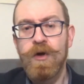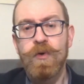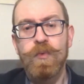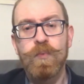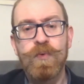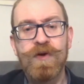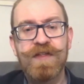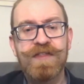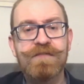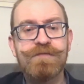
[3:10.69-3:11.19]

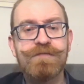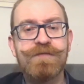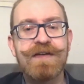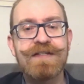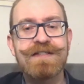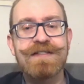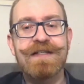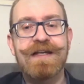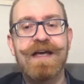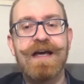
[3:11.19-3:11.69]
With
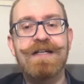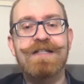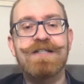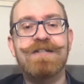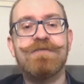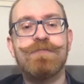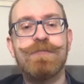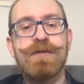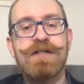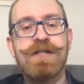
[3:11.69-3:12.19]

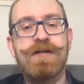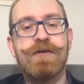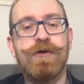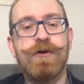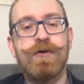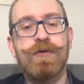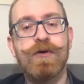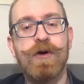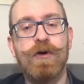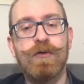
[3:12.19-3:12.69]
investigation of
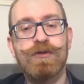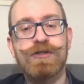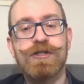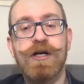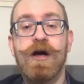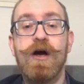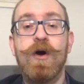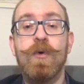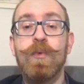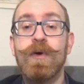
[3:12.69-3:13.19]
material
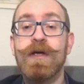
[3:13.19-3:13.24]
culture,